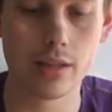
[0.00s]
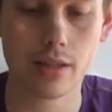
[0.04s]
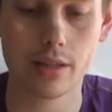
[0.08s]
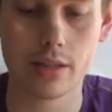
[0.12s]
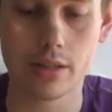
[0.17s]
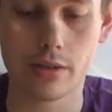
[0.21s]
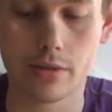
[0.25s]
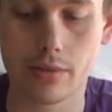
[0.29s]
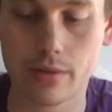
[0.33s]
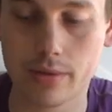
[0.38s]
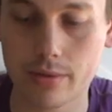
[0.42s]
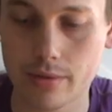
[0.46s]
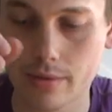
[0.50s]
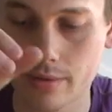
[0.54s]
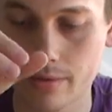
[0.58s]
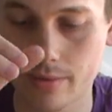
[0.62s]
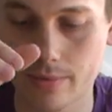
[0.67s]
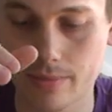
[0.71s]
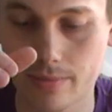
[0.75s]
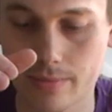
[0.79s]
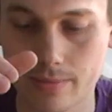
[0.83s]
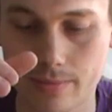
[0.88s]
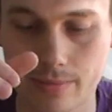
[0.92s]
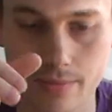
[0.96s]
So
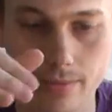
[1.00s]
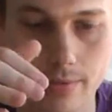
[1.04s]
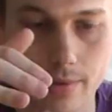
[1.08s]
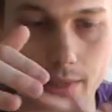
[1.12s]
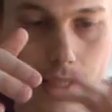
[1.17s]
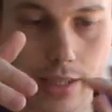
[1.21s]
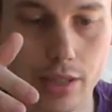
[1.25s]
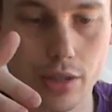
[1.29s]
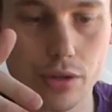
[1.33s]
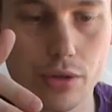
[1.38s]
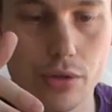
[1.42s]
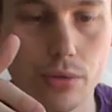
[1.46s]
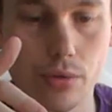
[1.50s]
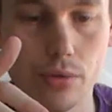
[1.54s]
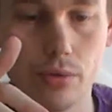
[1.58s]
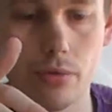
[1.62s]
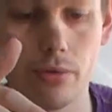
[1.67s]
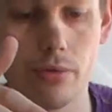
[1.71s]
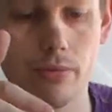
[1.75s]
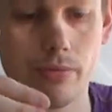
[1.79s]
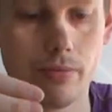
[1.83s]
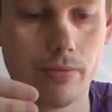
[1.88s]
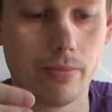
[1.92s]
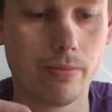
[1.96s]
that's
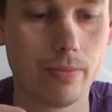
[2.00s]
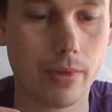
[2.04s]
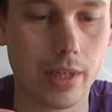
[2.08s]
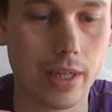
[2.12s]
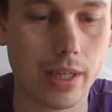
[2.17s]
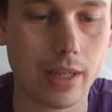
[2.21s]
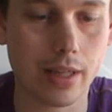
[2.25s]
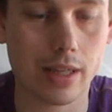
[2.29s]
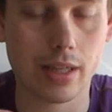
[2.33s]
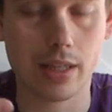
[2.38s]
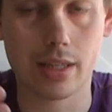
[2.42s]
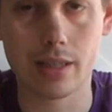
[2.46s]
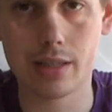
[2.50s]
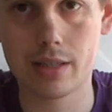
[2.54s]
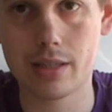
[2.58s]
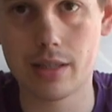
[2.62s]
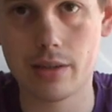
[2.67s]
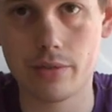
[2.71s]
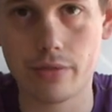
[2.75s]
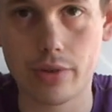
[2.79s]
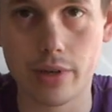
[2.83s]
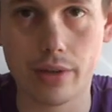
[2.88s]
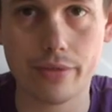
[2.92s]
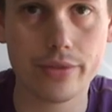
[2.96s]
cool, meaning that
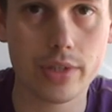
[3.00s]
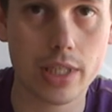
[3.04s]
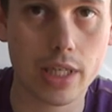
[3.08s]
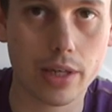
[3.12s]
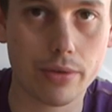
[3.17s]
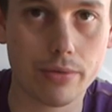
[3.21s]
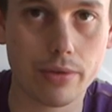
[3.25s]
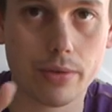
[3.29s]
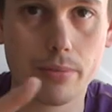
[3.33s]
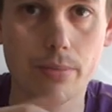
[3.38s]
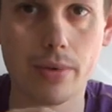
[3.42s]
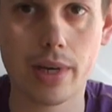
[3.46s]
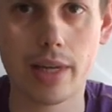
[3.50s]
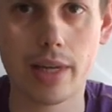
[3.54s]
if you have children